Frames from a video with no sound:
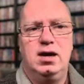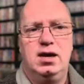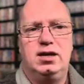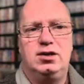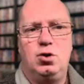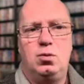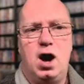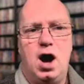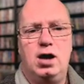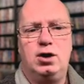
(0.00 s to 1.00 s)
that some
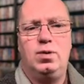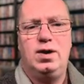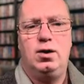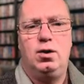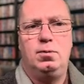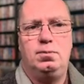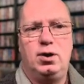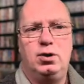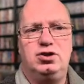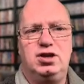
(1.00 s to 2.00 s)
hardware or
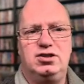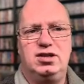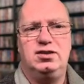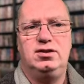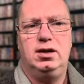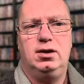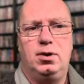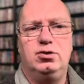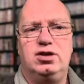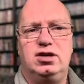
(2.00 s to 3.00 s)
processing is,
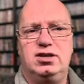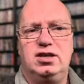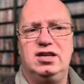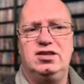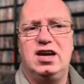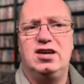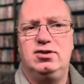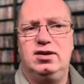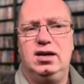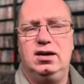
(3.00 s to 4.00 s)
processing is
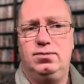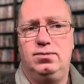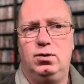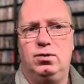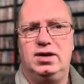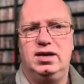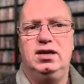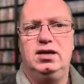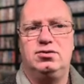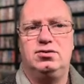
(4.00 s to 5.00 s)
actually involved in
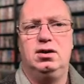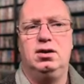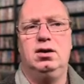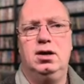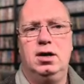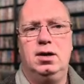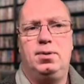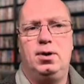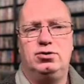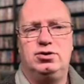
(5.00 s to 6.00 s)
this uh,
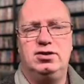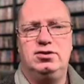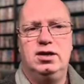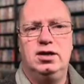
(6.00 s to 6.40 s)
process.